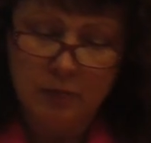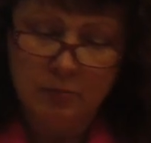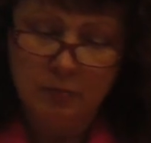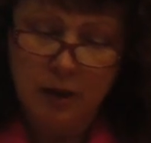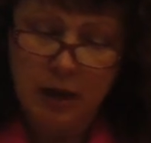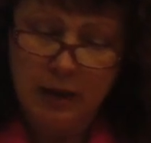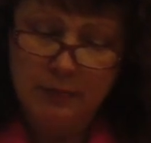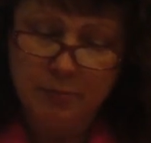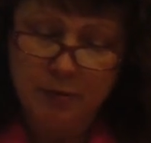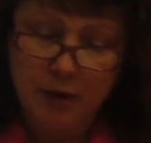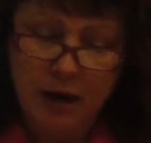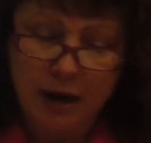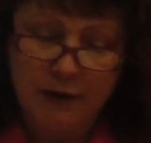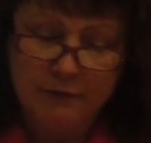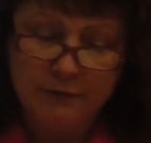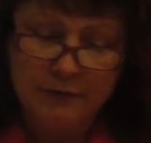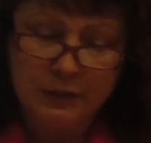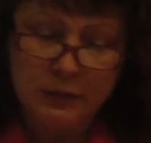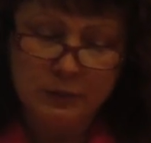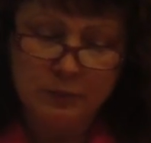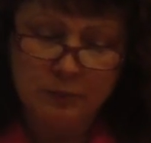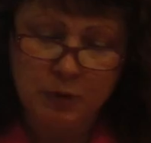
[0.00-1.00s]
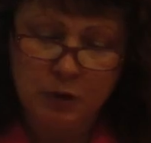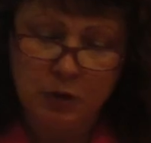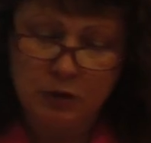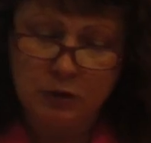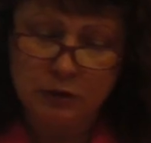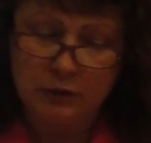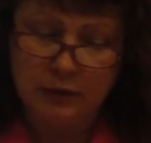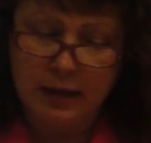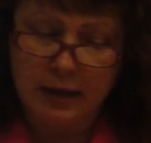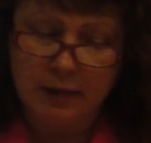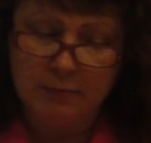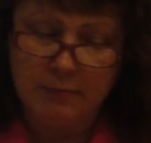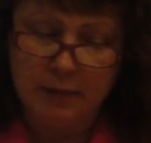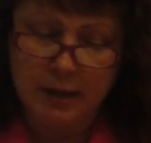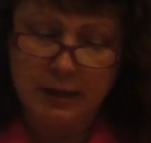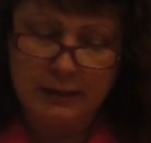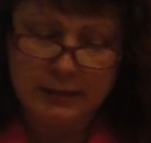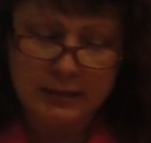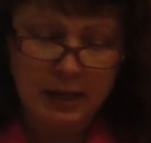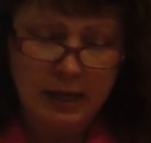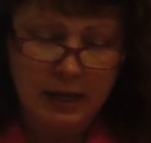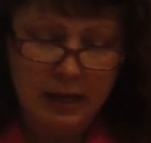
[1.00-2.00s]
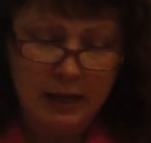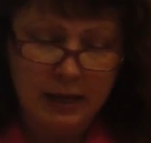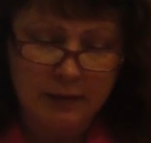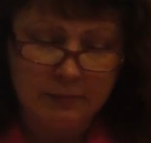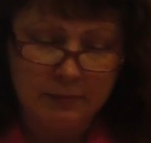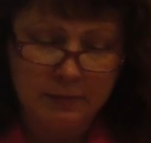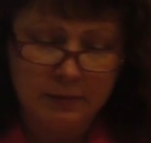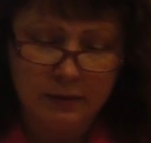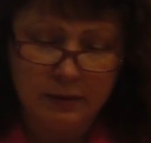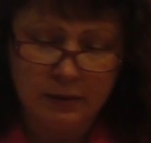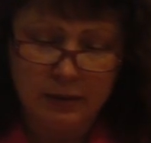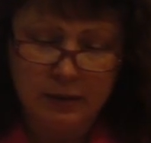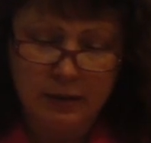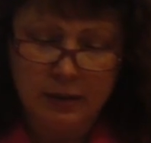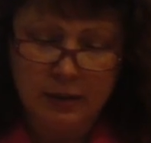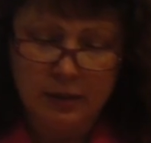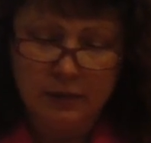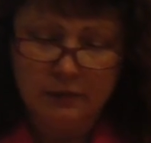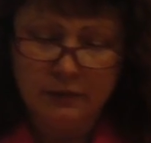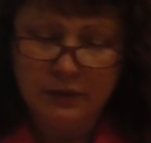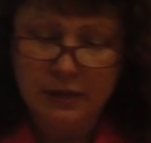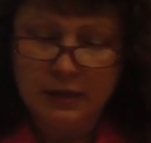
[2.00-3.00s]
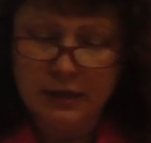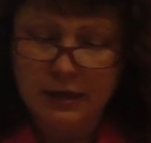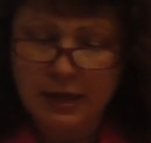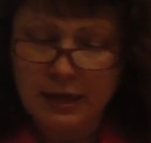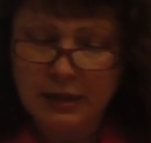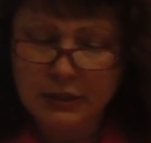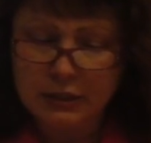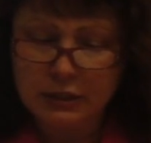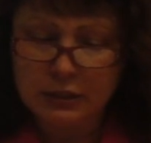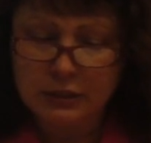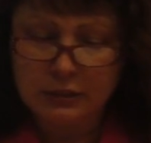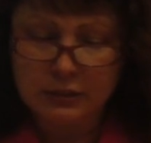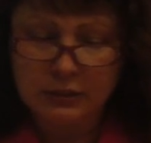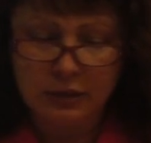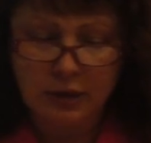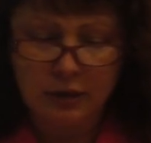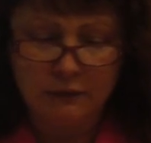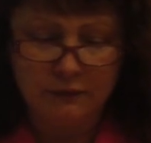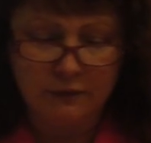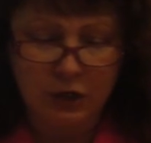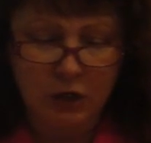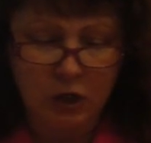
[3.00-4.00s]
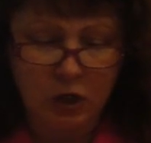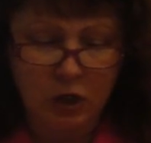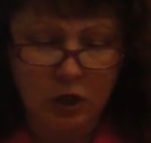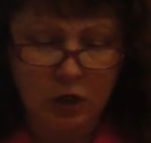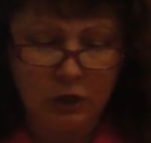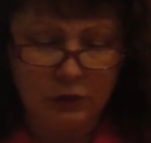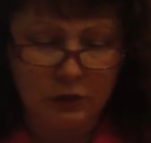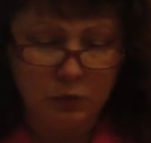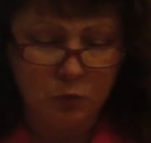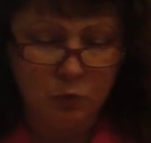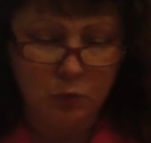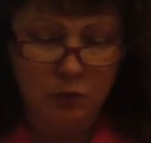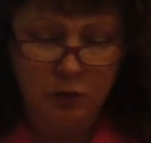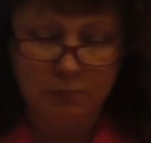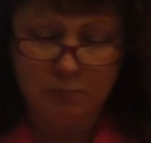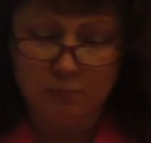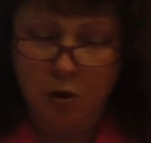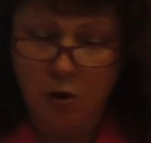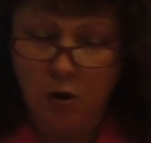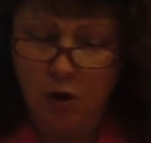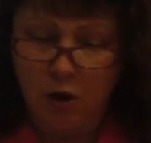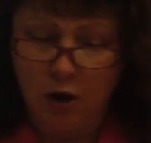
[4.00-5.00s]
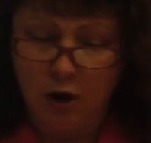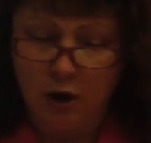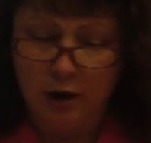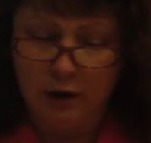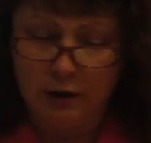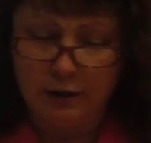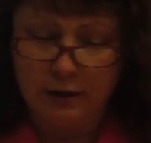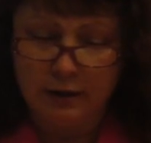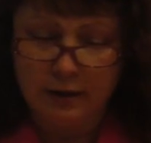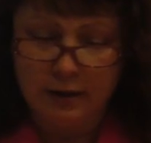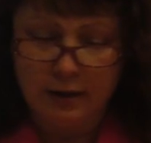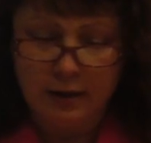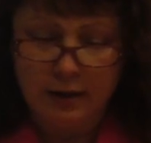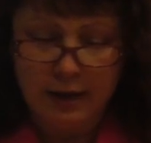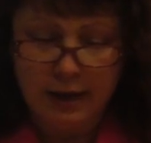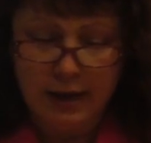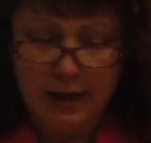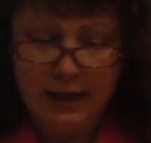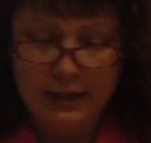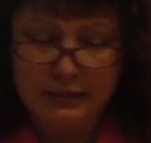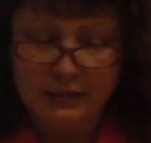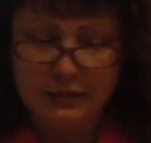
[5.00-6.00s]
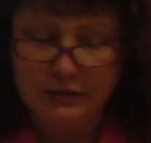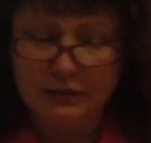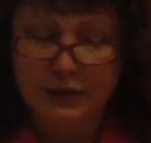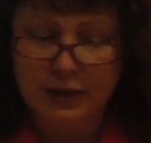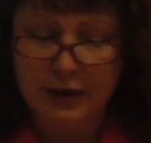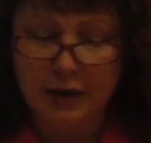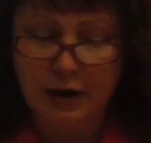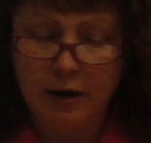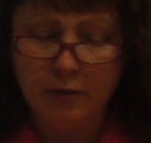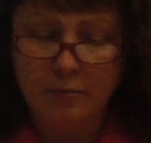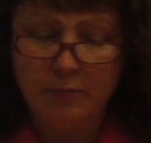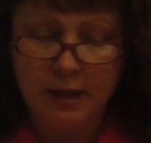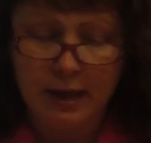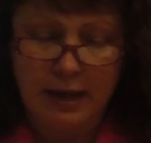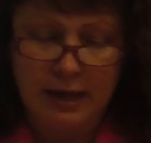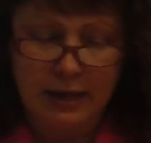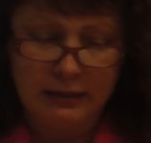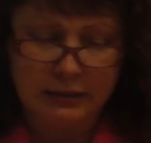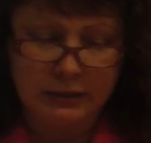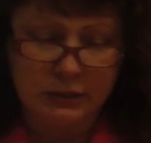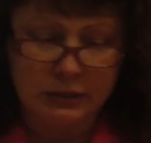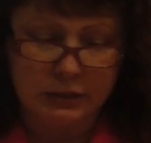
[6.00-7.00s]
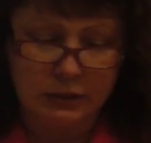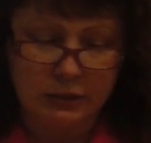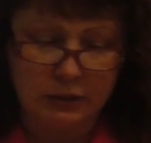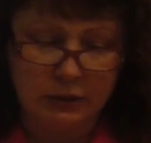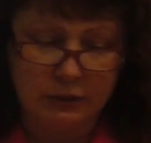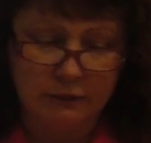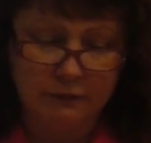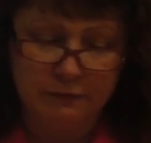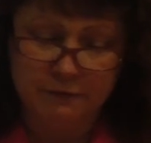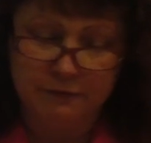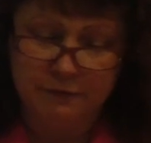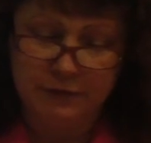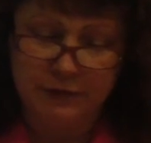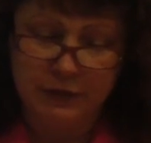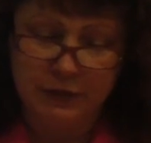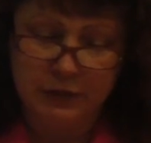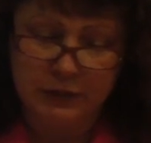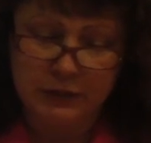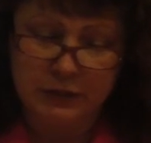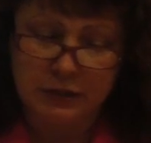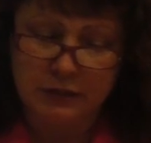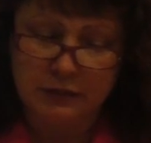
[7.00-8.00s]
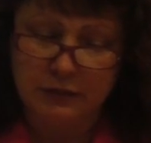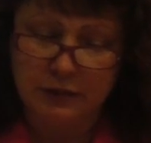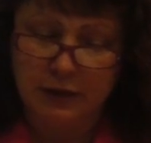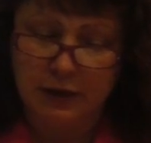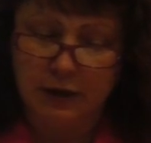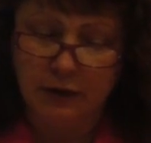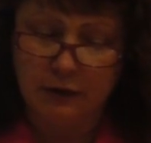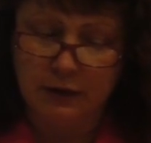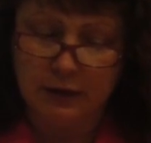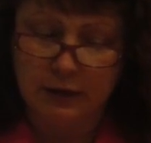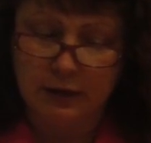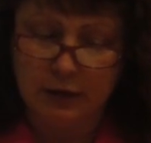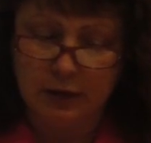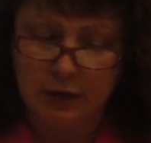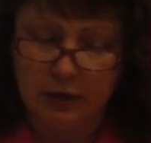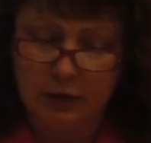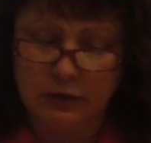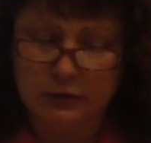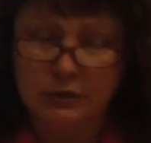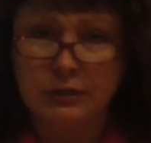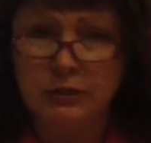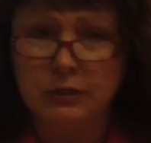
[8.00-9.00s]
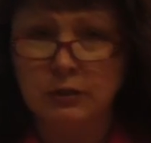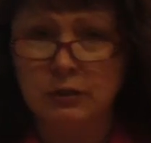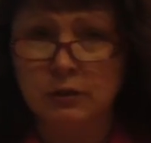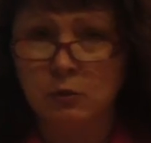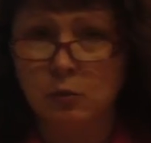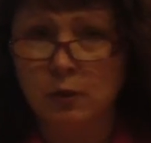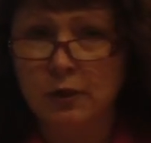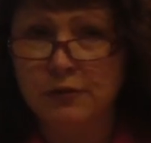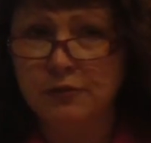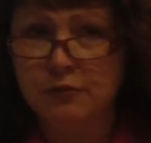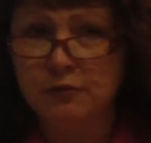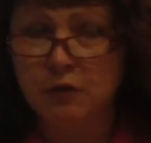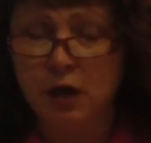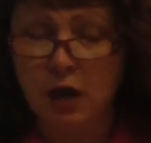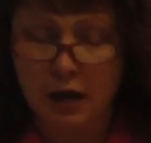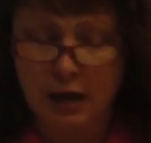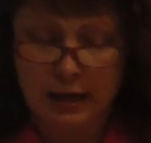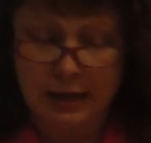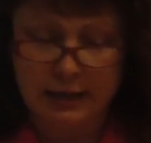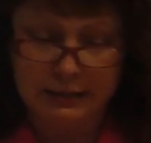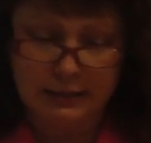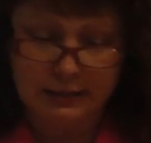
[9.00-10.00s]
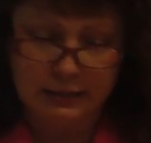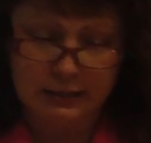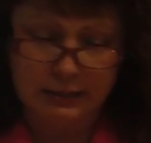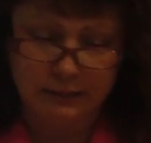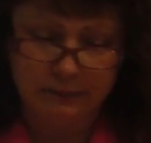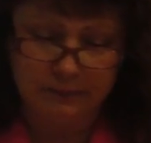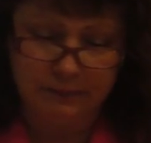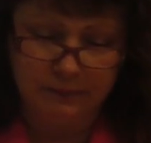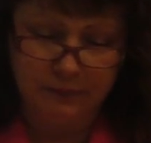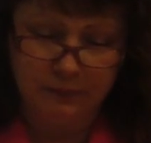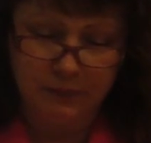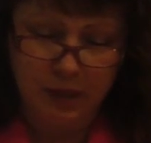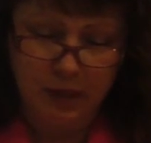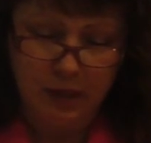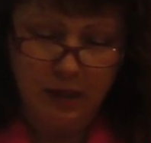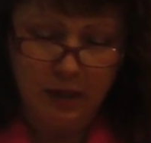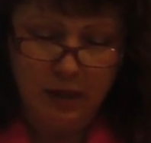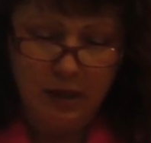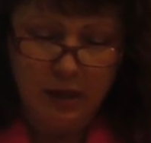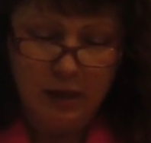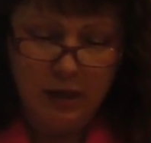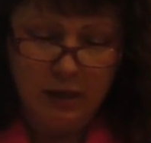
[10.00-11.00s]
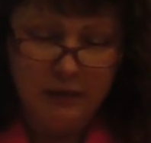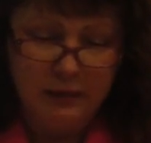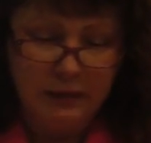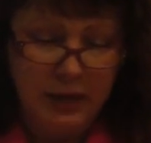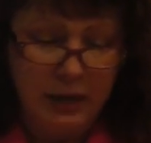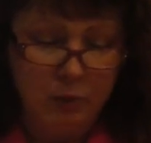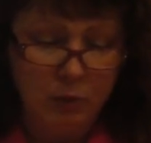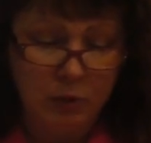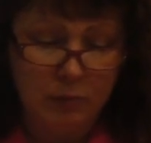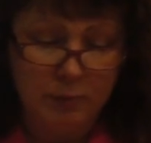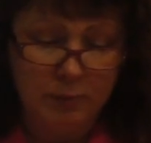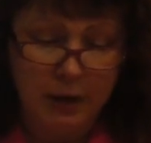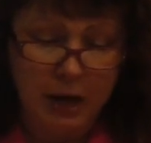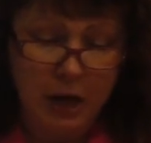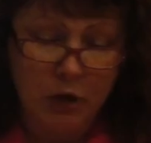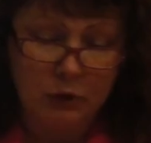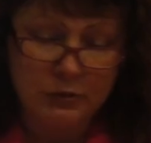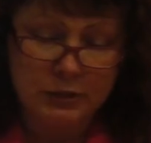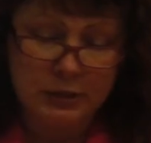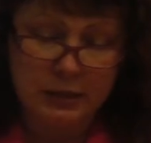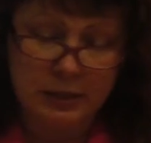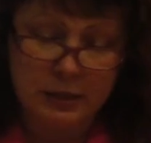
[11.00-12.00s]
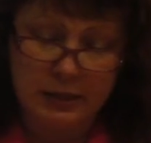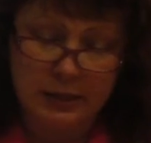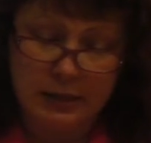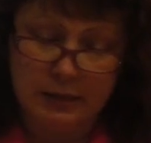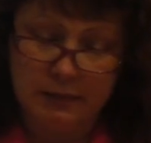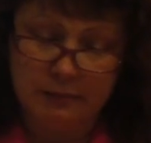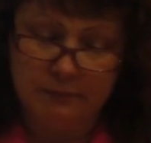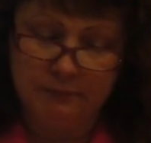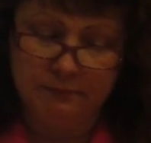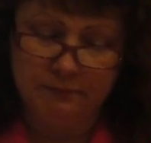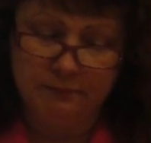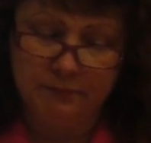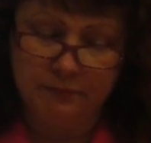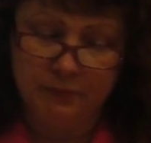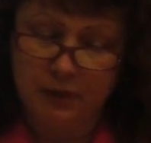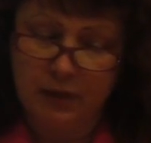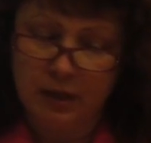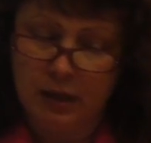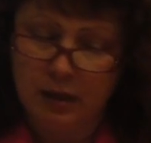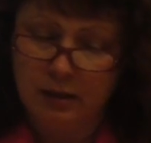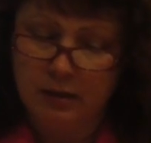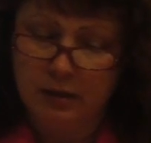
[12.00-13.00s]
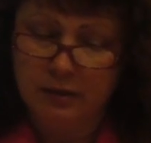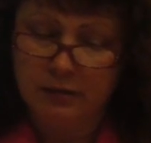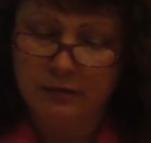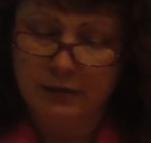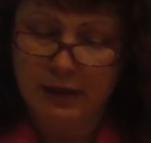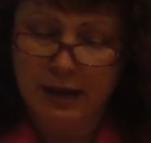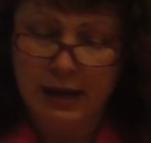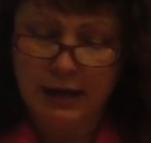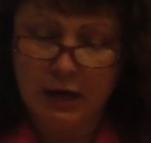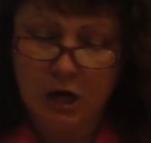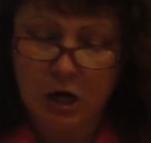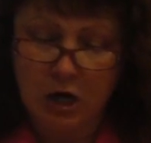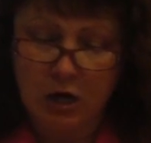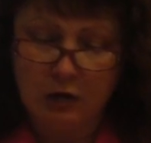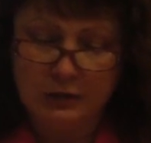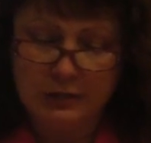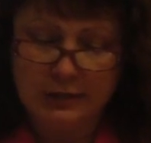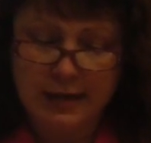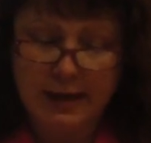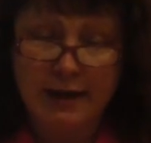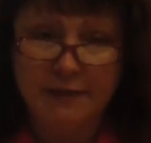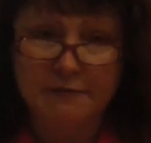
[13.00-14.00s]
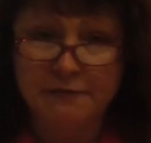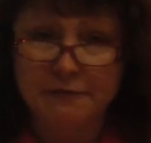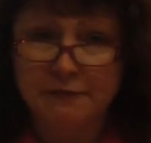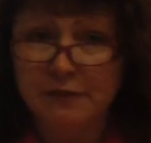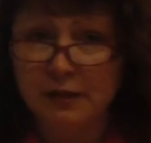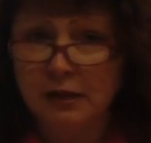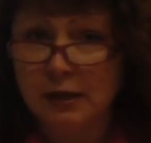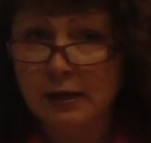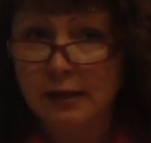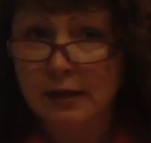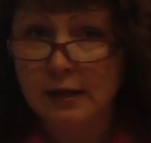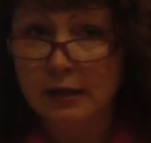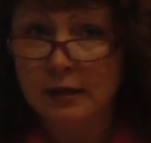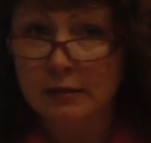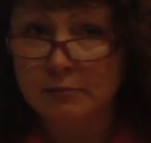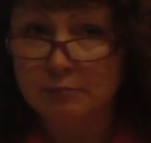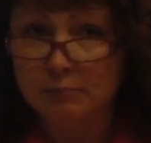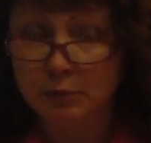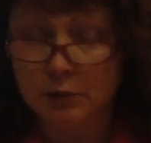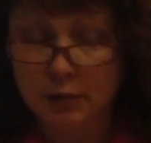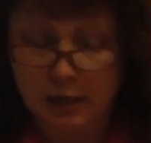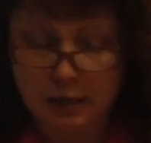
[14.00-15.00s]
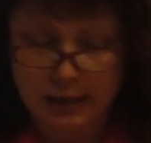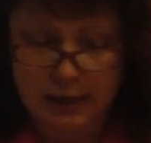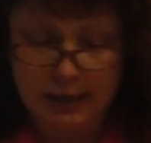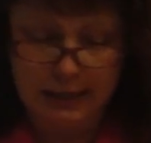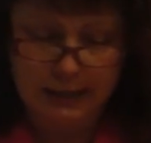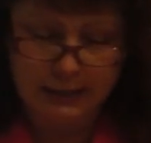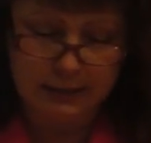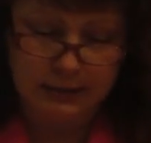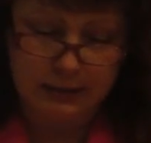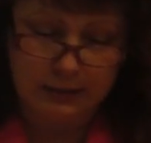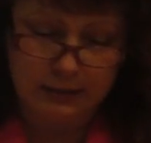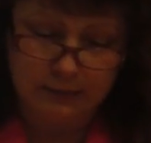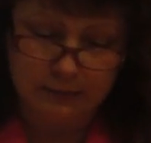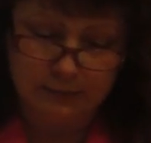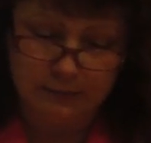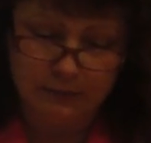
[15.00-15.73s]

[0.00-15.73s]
My prophets proclaim my time. The nations of the earth will mourn as their master fills their ears with lies. They will bow to him. They are deaf and blind.